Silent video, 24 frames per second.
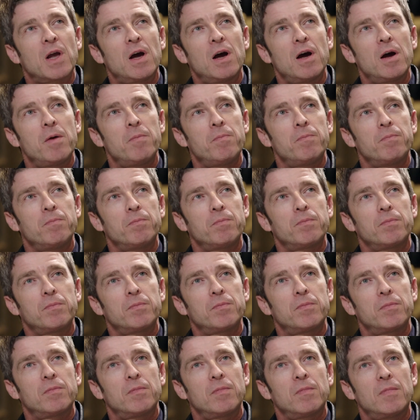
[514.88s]
Um,
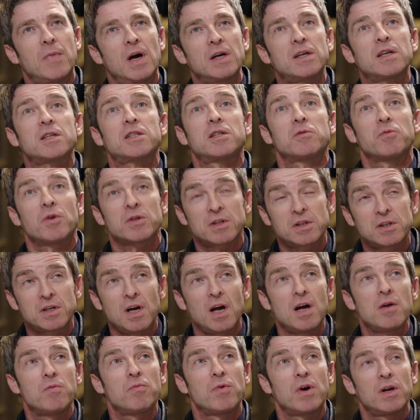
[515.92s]
I guess there was a
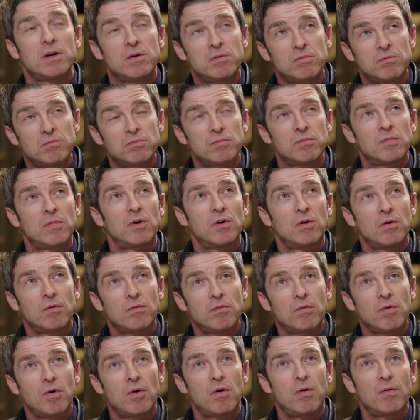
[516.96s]
time when,
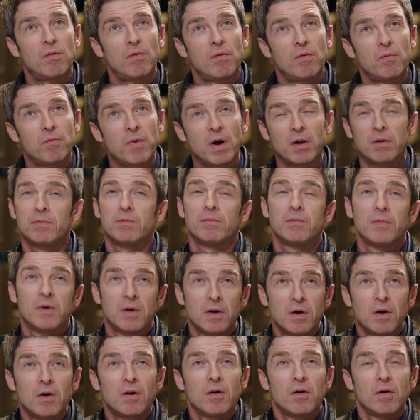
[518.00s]
well,
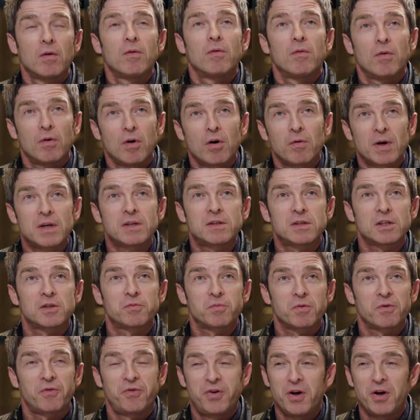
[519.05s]
Oasis would